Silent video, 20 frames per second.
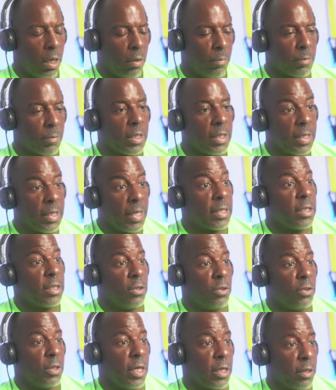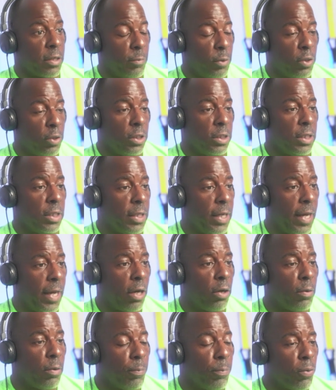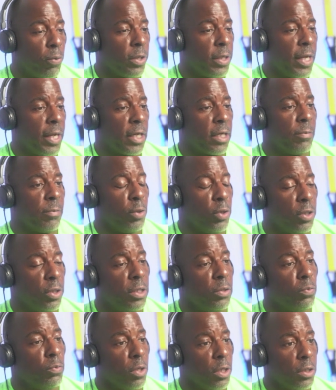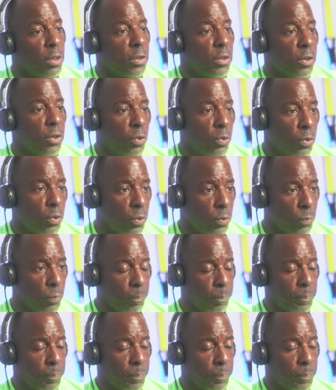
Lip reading: connected to that community and how important that community was to you.